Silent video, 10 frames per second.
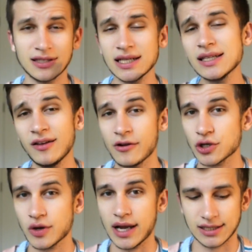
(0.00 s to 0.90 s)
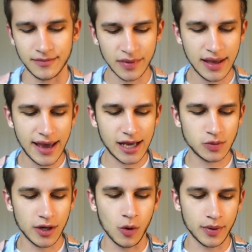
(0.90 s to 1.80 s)
The detail on her dress,
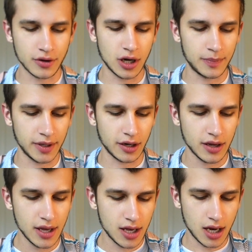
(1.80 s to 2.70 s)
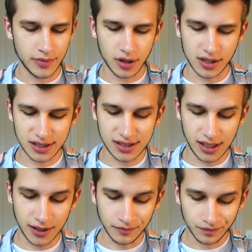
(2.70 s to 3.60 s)
as we open her up here, you're going to
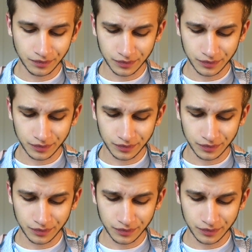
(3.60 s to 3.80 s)
see,